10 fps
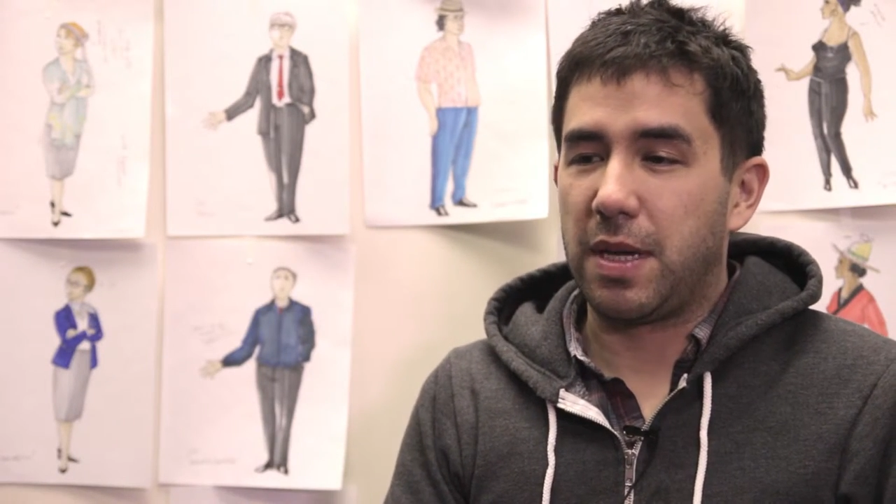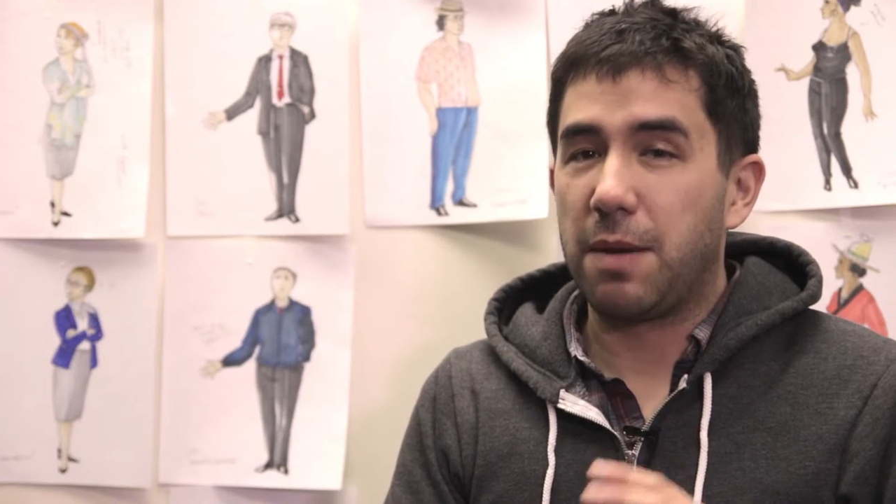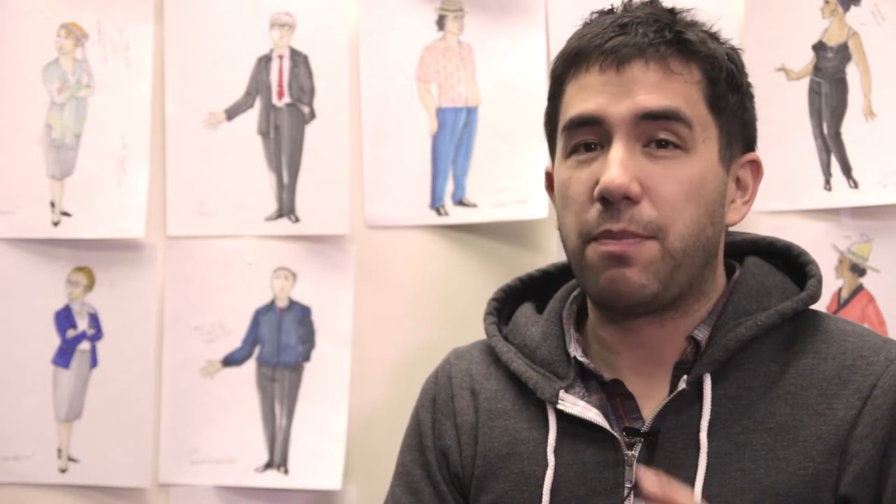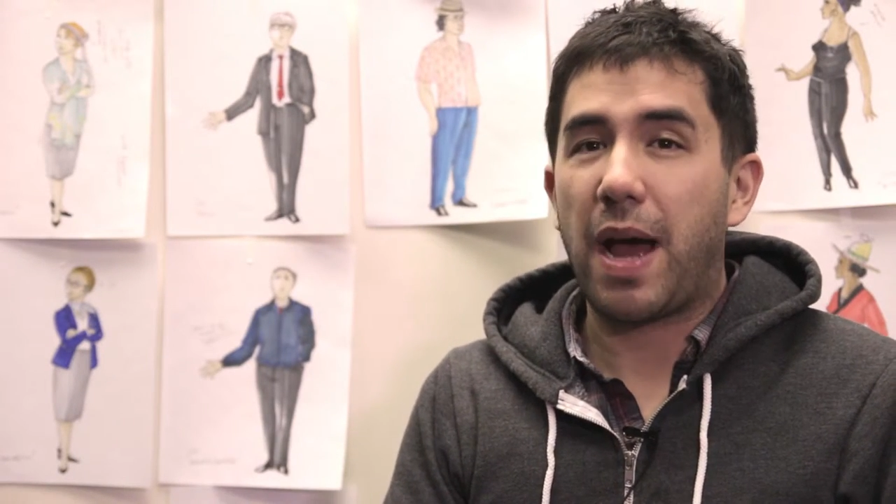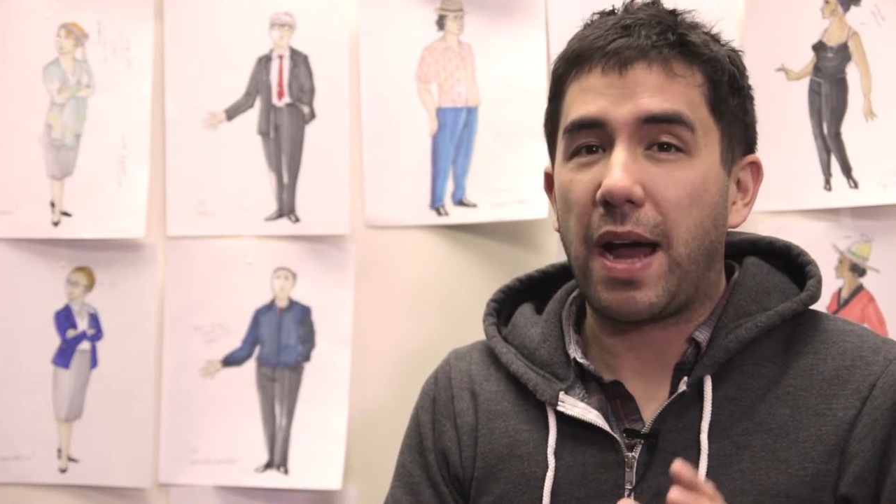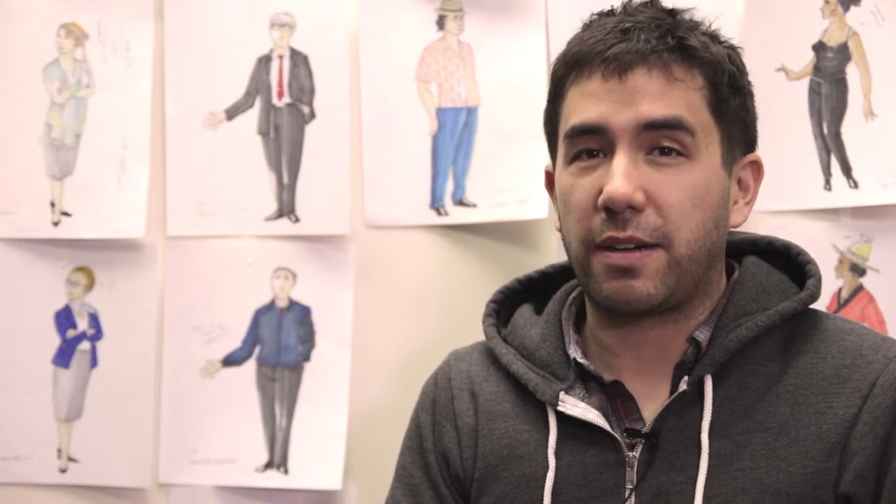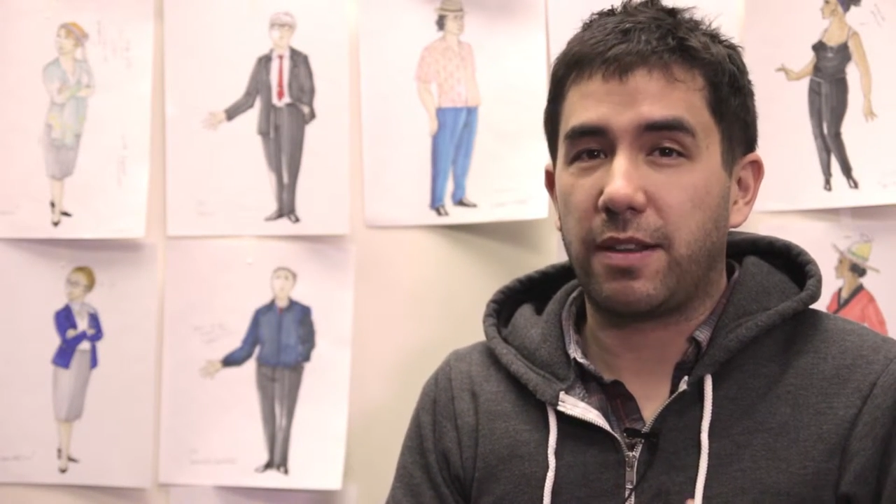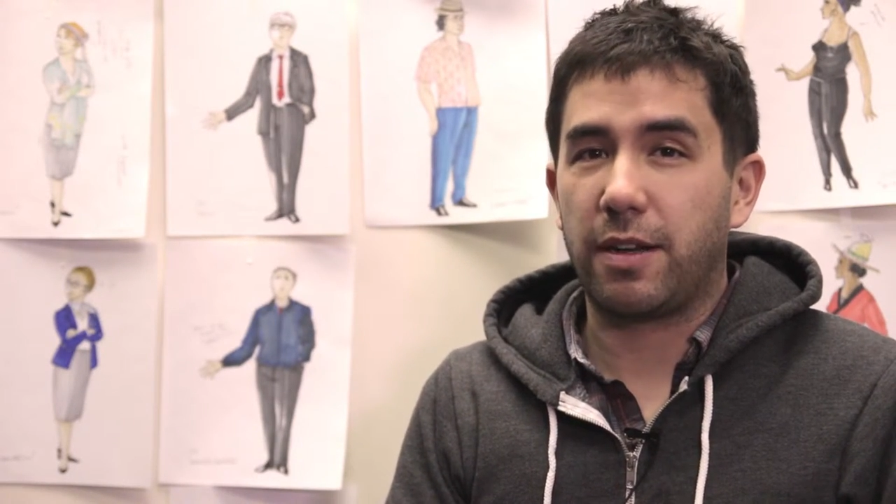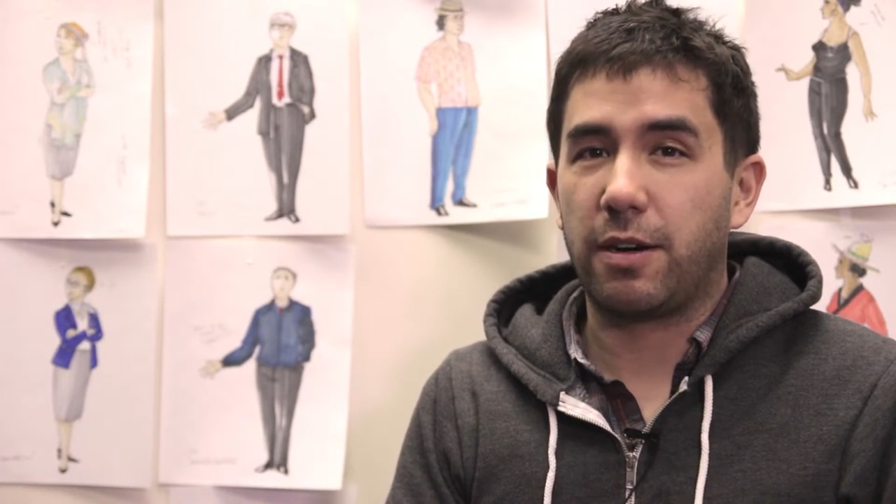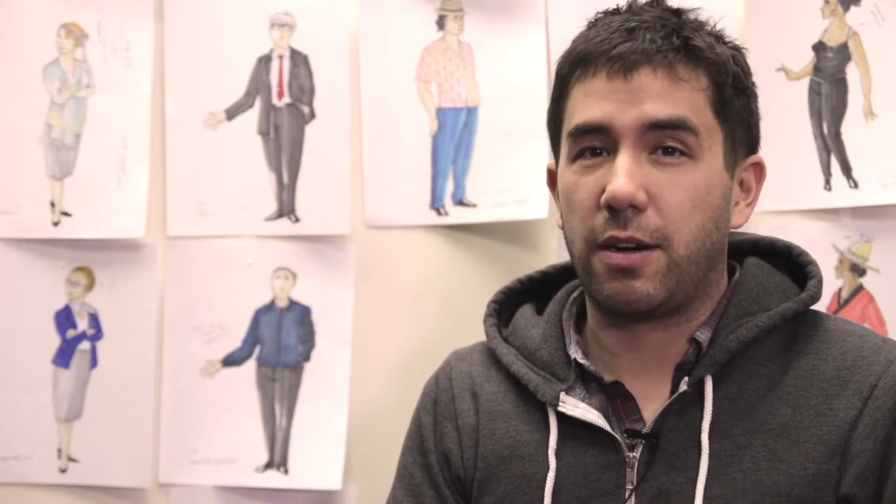Impact
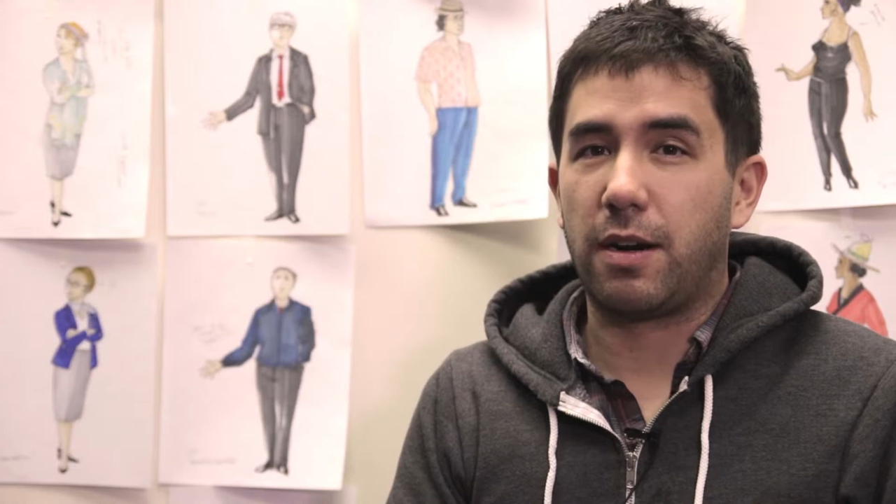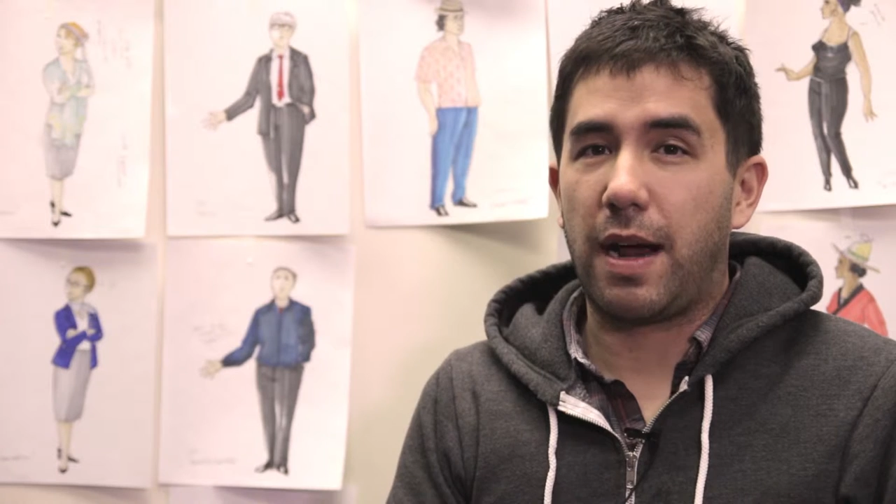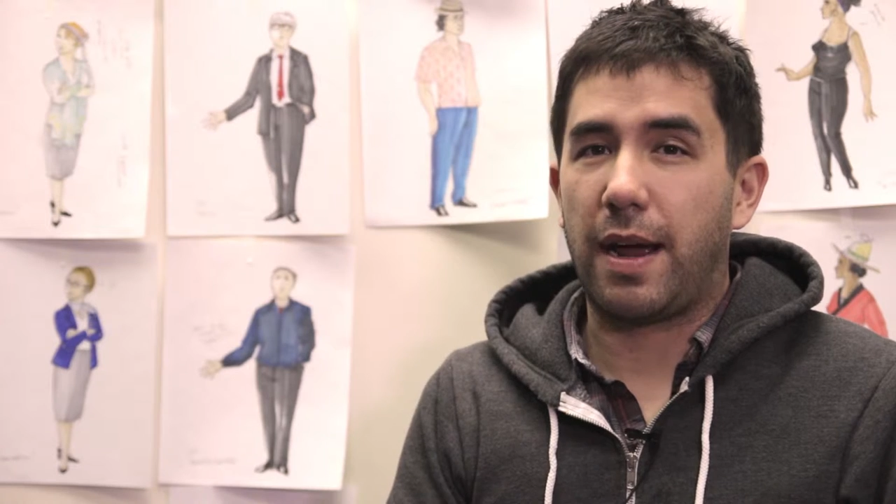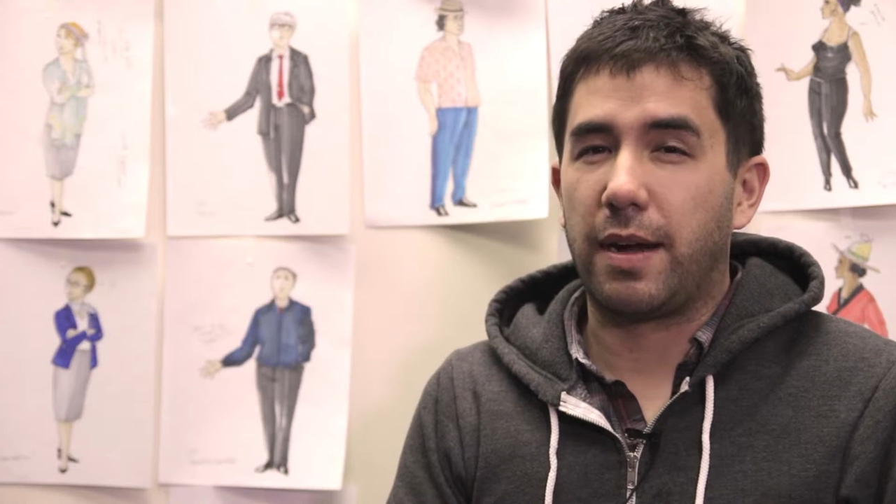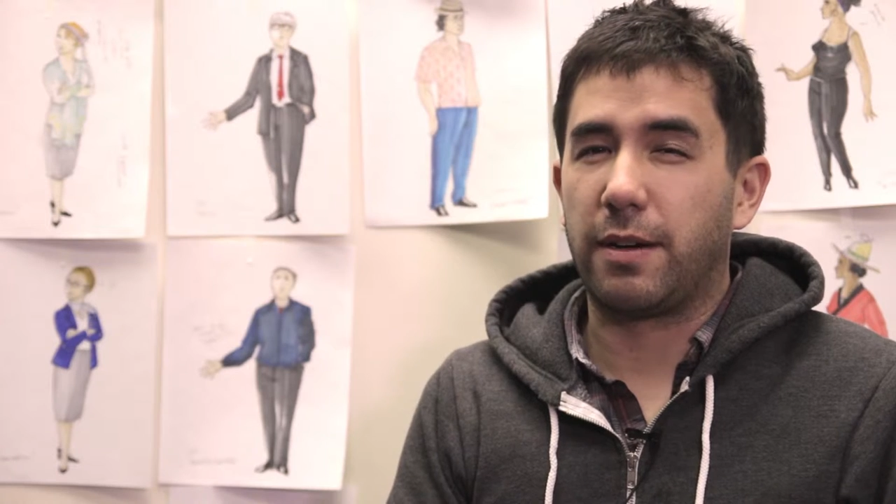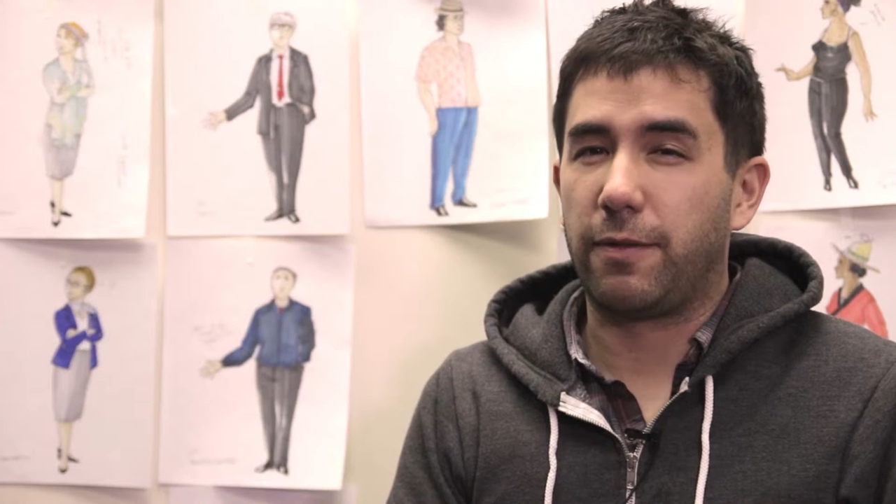Theater and